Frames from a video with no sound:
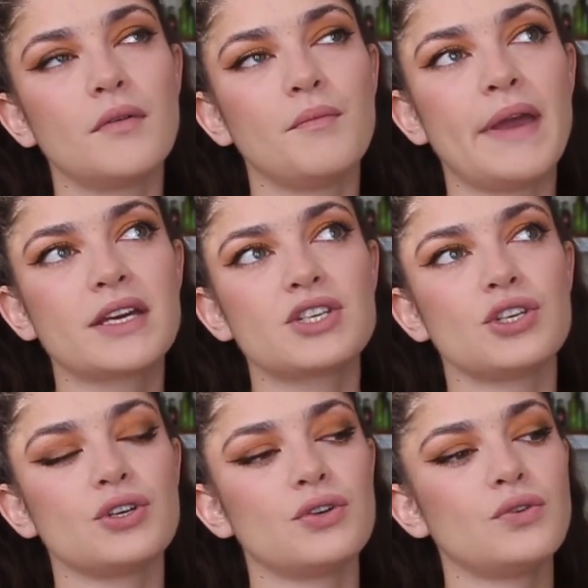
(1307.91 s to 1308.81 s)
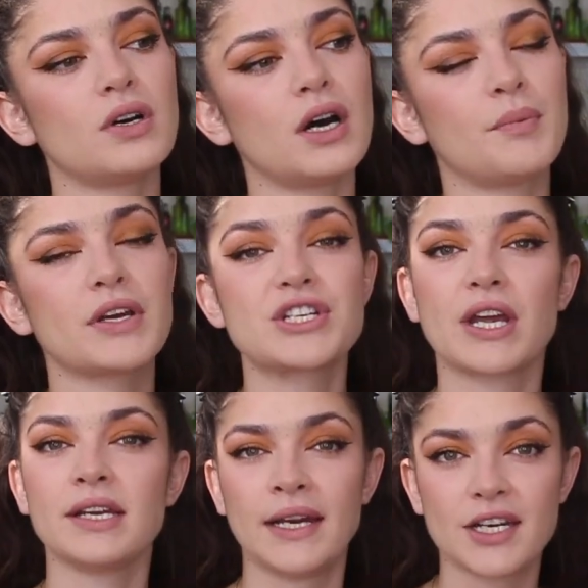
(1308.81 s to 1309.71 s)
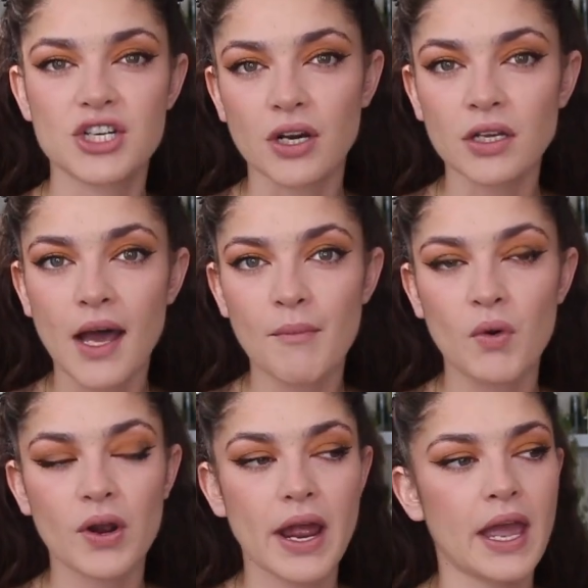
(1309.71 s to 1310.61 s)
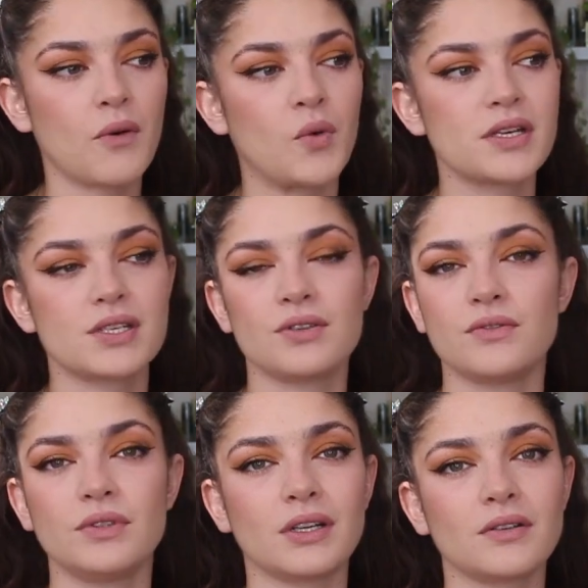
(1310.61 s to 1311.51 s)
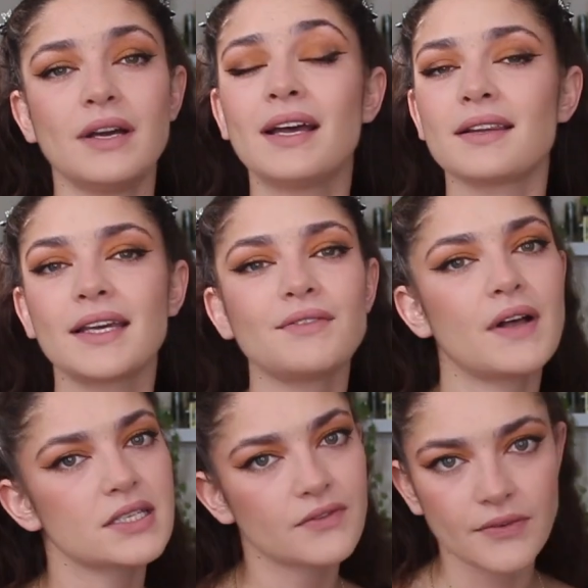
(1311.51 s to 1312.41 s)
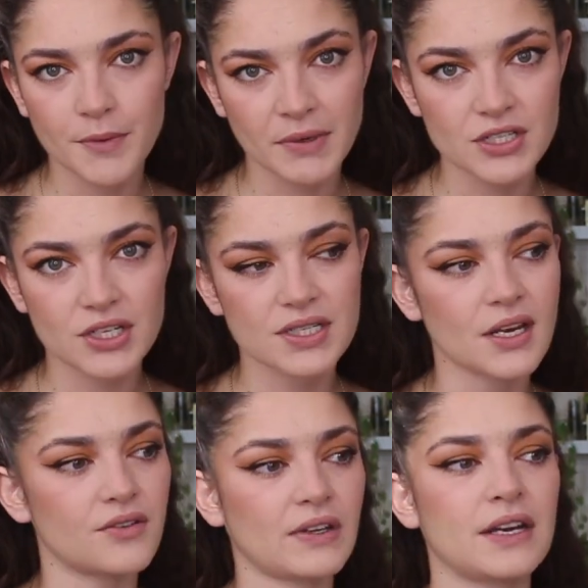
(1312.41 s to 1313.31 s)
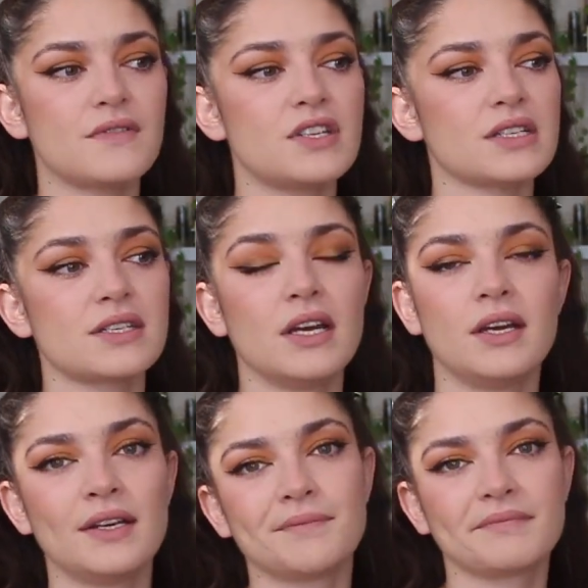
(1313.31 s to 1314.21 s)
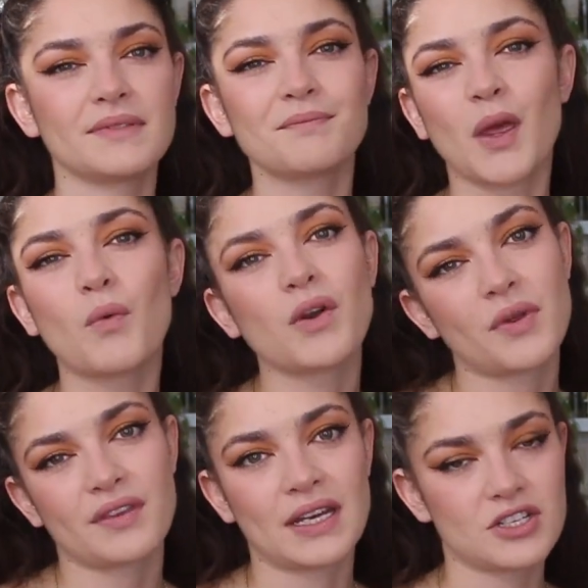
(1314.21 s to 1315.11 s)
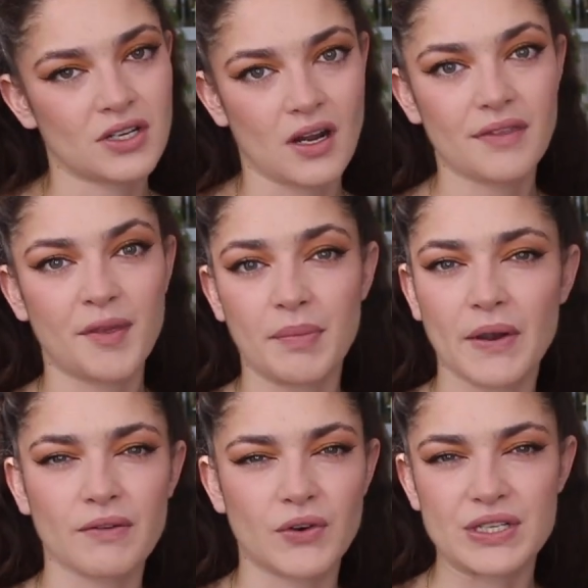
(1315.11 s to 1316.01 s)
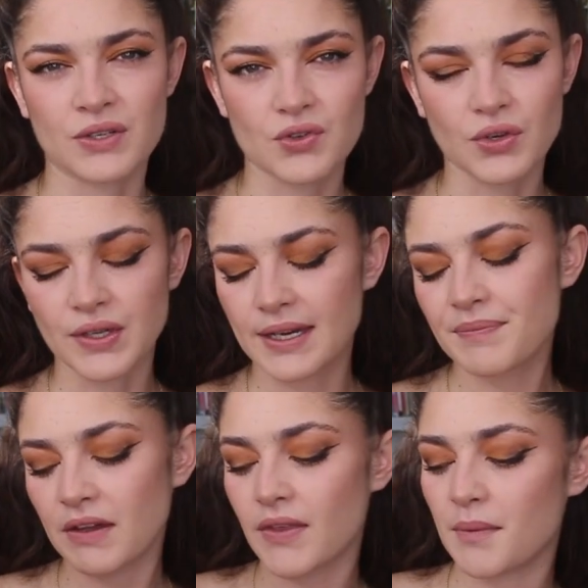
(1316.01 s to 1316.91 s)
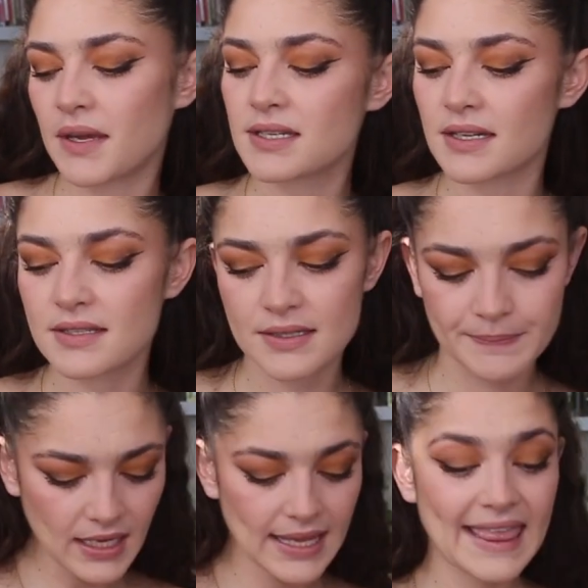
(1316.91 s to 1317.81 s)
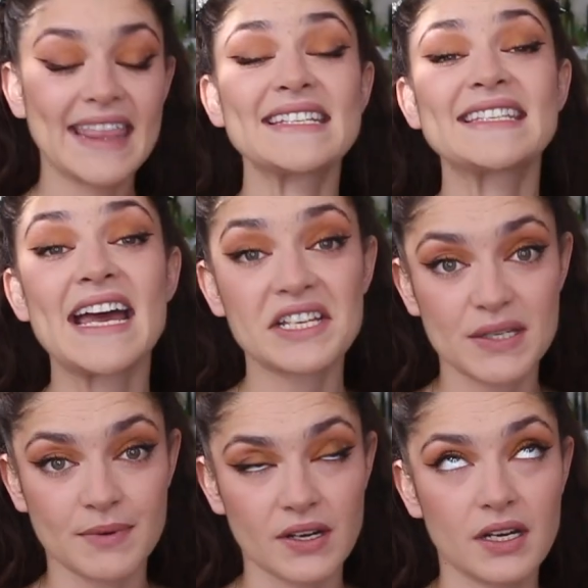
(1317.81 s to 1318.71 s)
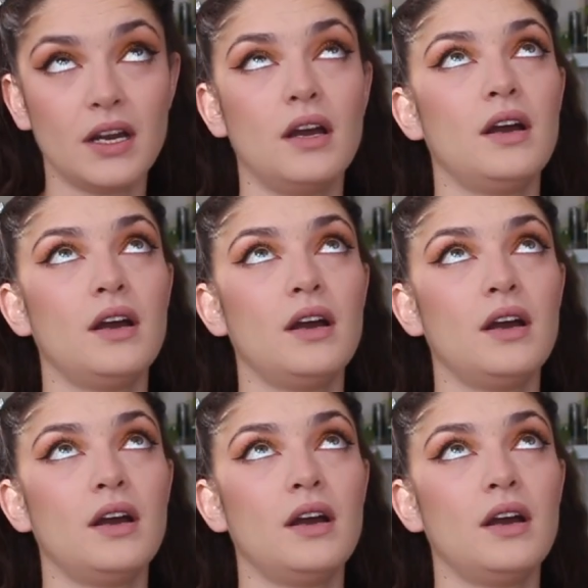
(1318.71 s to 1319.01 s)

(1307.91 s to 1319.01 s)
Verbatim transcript: makes you appreciate nature a lot more and want to, you know, leave less of a footprint yourself. Kind of just be one with nature and not the bigger force controlling it, if that makes sense. This next book,